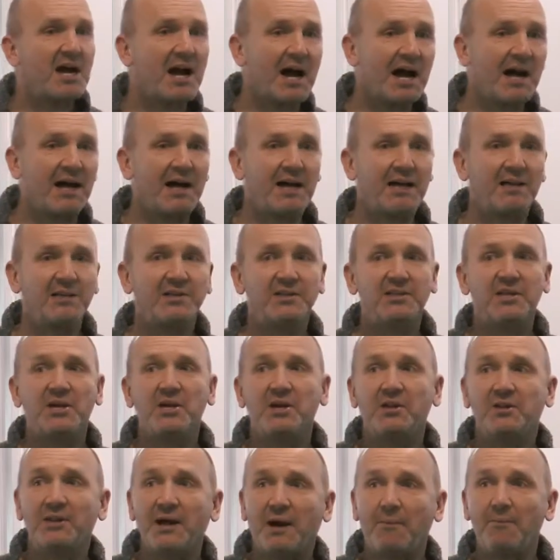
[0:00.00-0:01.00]
and
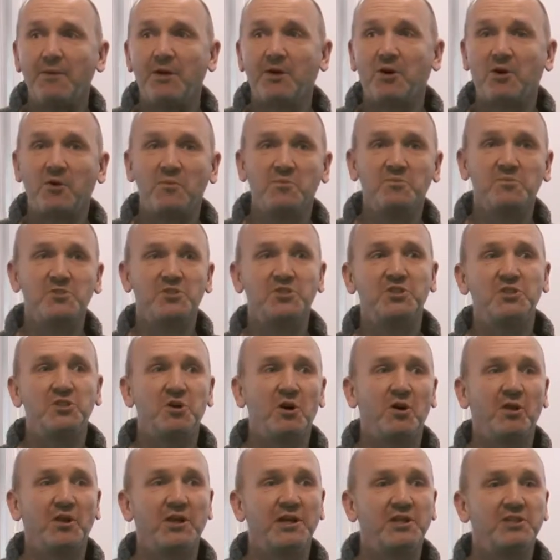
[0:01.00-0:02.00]
that becomes
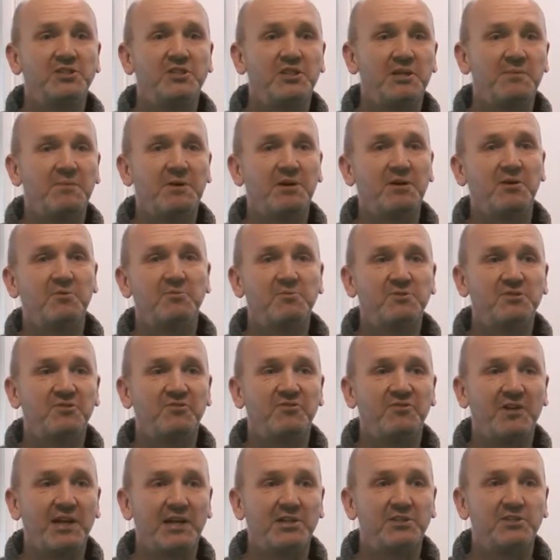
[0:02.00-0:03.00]
knowledge and it becomes
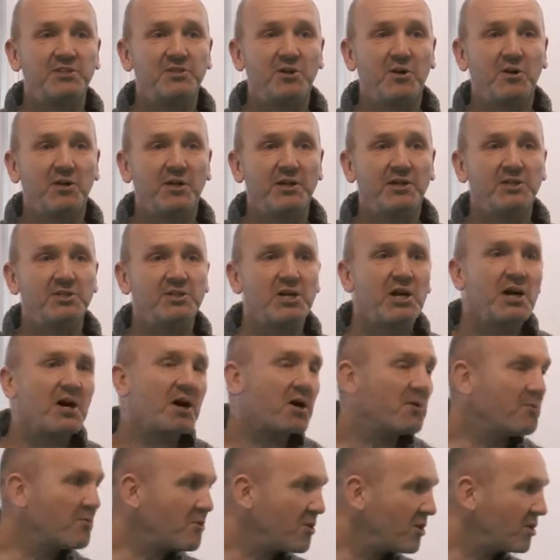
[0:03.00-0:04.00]
fixed knowledge.
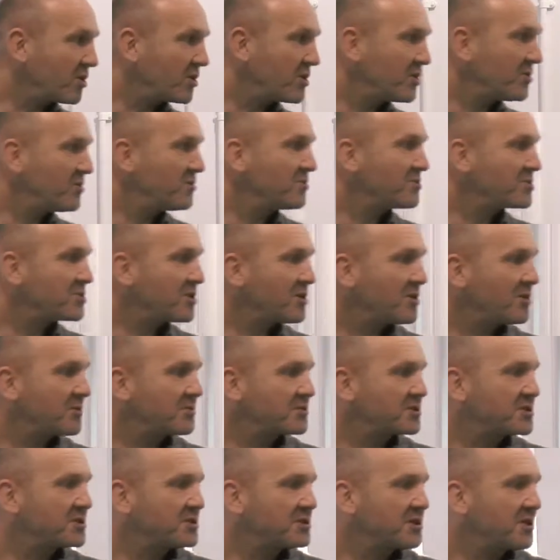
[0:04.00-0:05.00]
And what Coocs
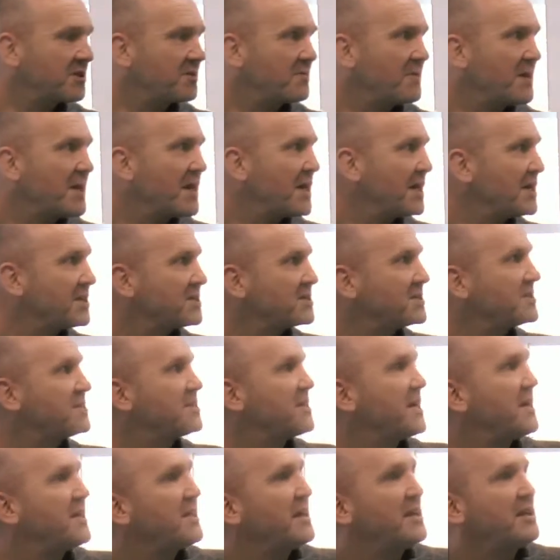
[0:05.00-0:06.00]
hopes to do is to
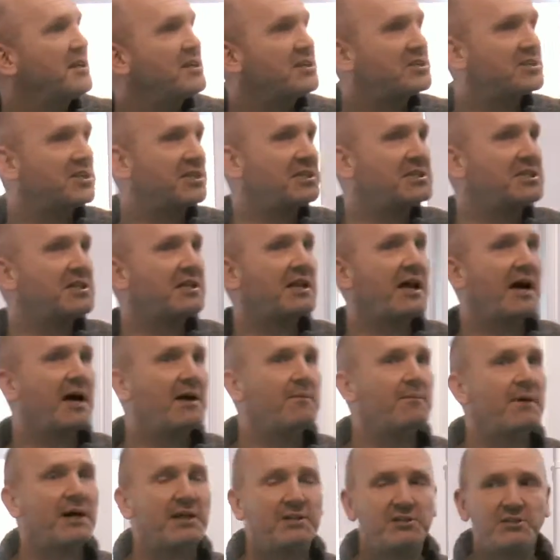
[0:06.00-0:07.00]
say that in a city
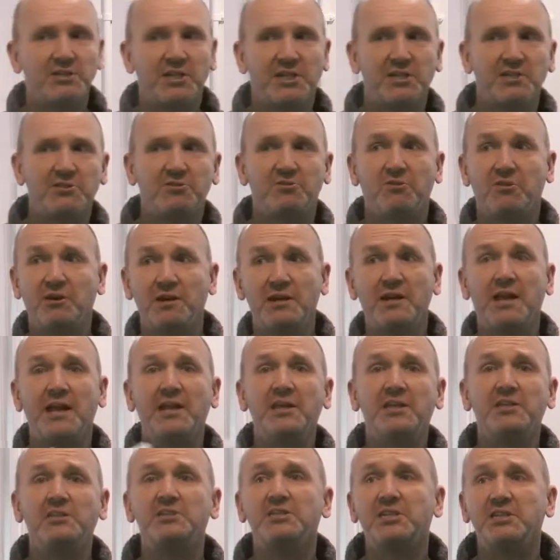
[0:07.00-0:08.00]
like Manchester, or in
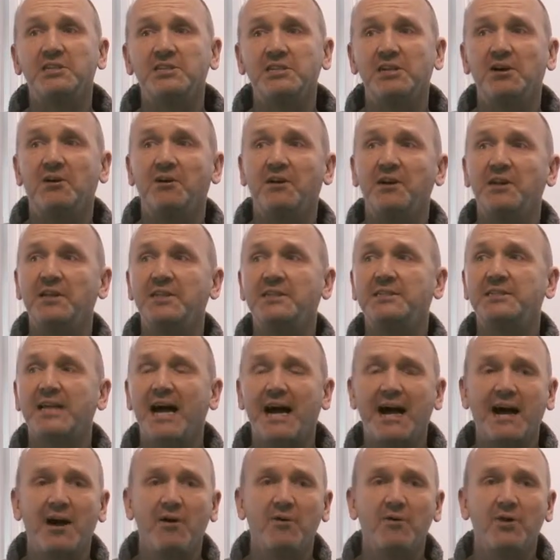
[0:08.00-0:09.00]
any city or any
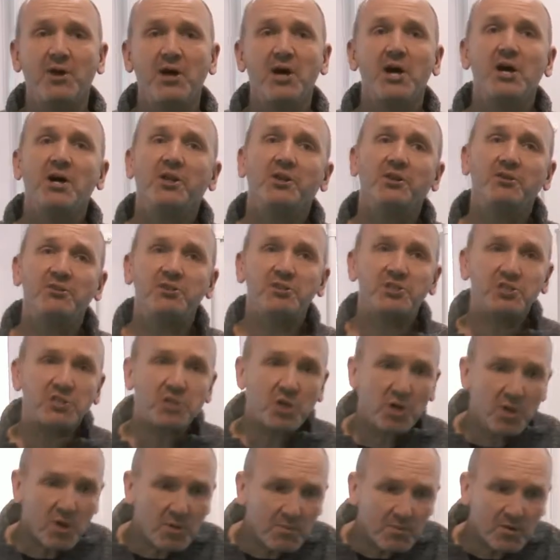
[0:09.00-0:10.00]
town, there's
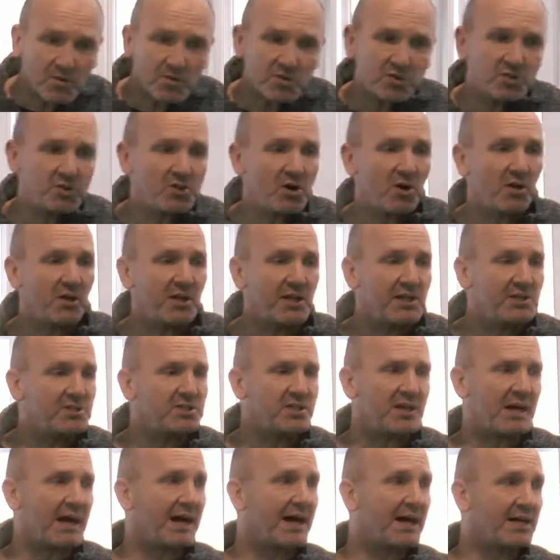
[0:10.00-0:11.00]
so much knowledge
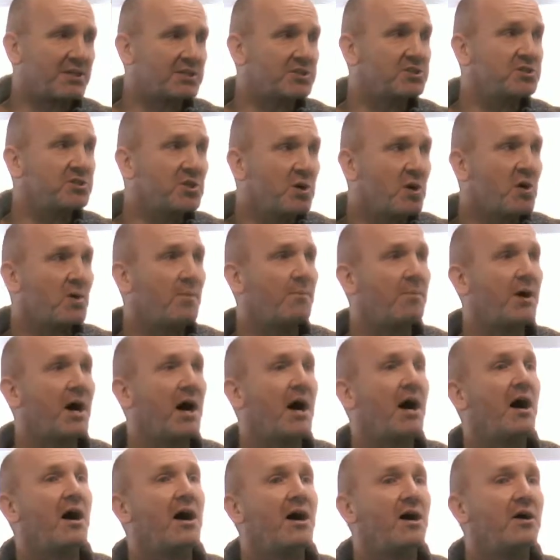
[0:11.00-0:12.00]
that has no
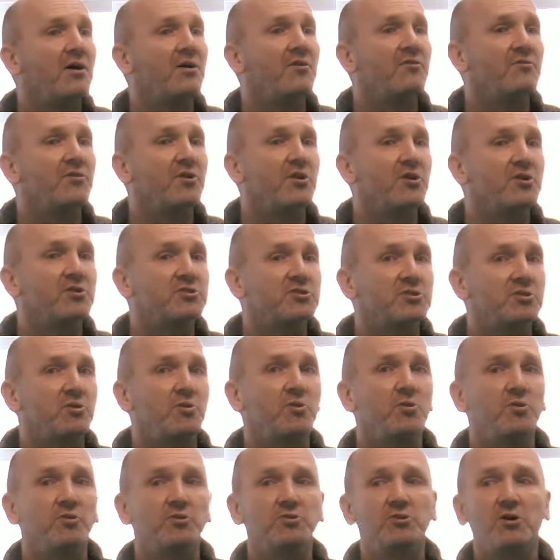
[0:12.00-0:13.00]
part of those
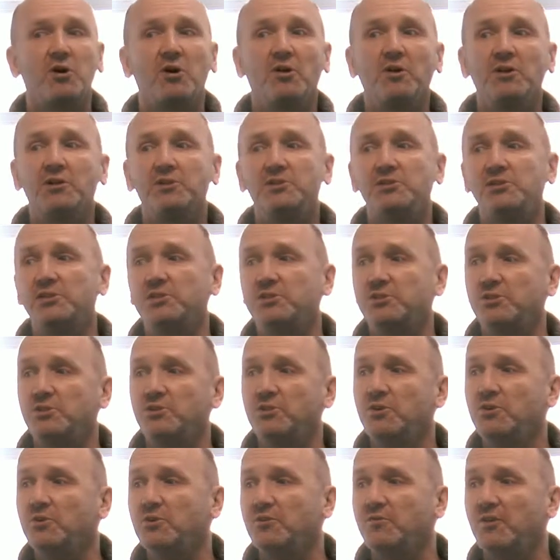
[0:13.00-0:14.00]
schools, colleges
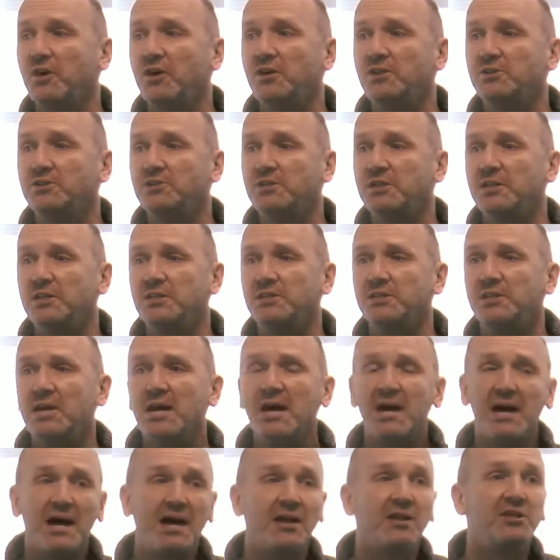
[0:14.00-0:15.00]
and universities,
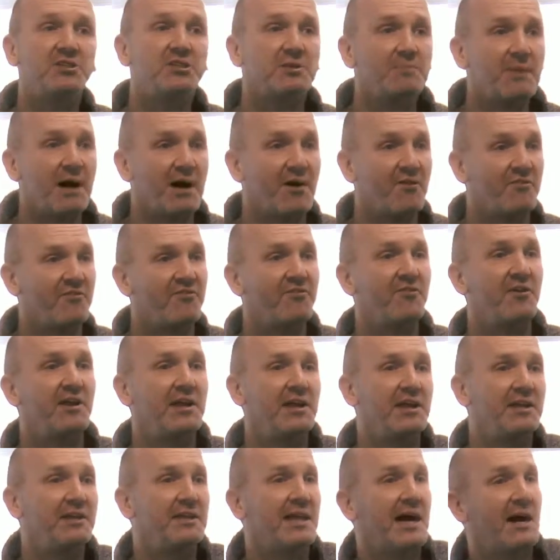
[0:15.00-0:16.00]
and it's about
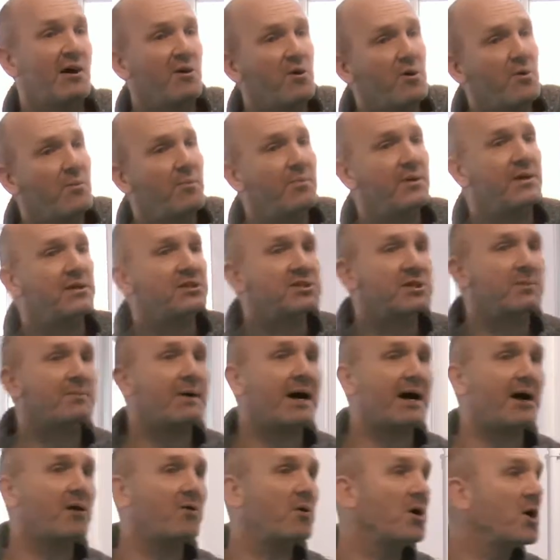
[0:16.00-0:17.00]
freeing that up. It's
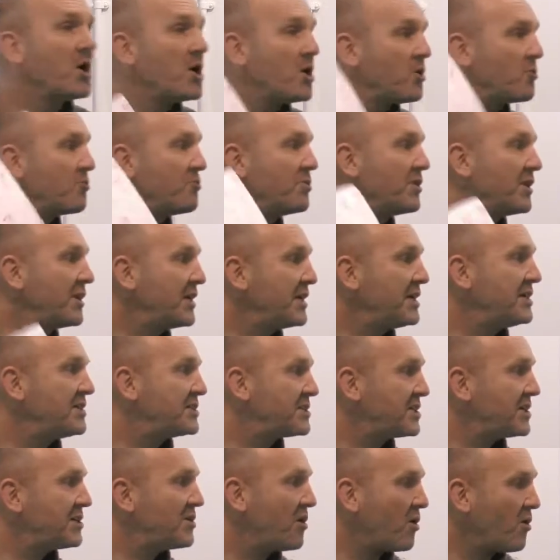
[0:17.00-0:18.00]
about
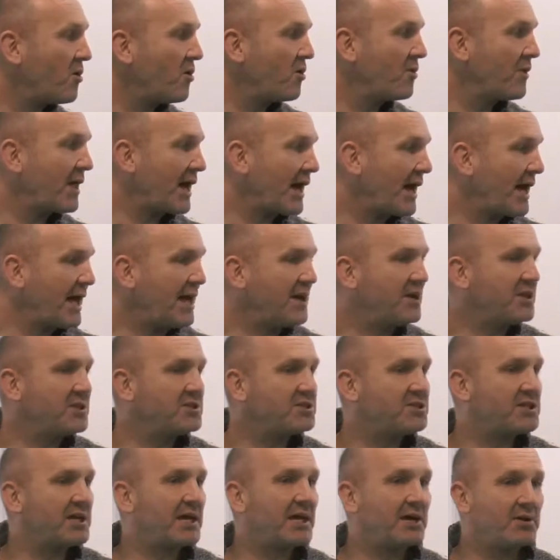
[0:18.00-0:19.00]
releasing all that
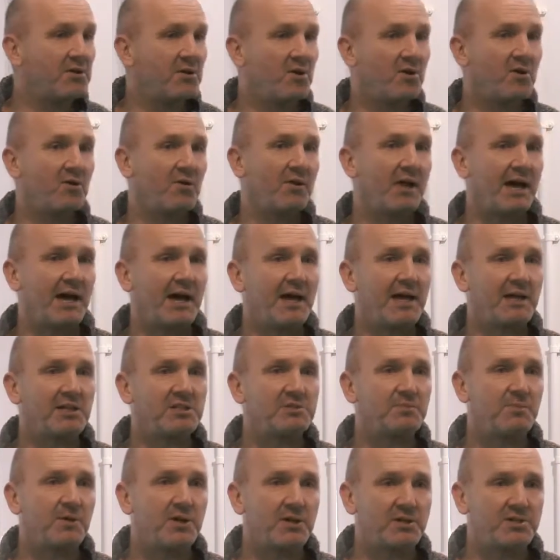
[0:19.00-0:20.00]
energy and all that
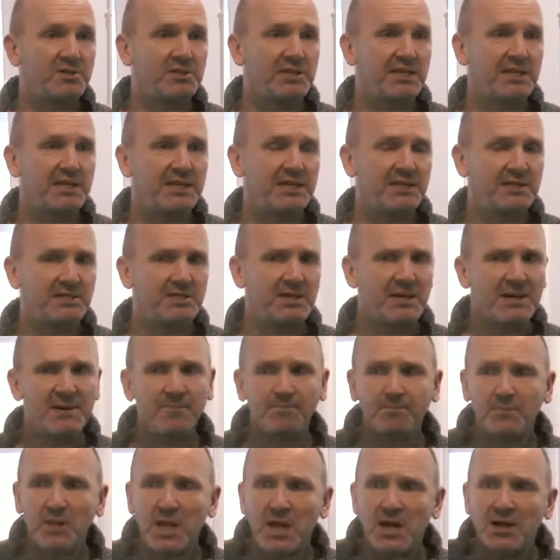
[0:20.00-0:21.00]
expertise.
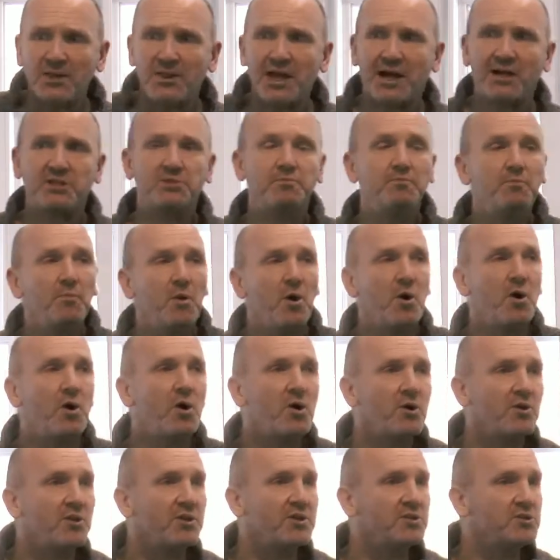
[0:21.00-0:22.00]
That's
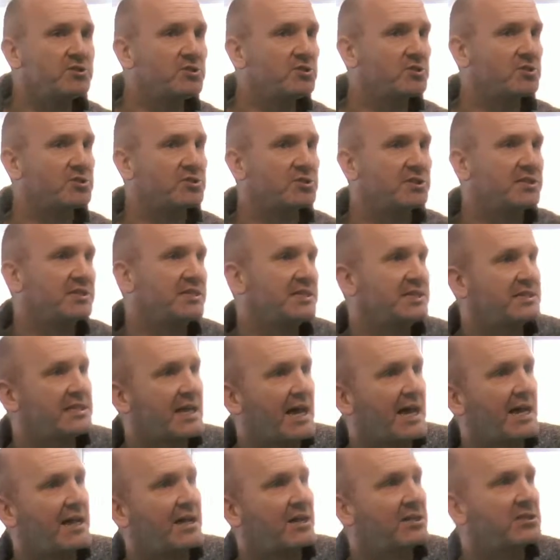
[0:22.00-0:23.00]
more than just a
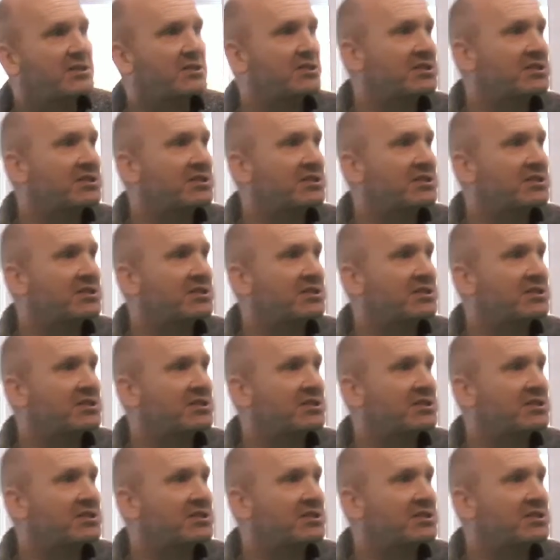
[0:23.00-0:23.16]
desire to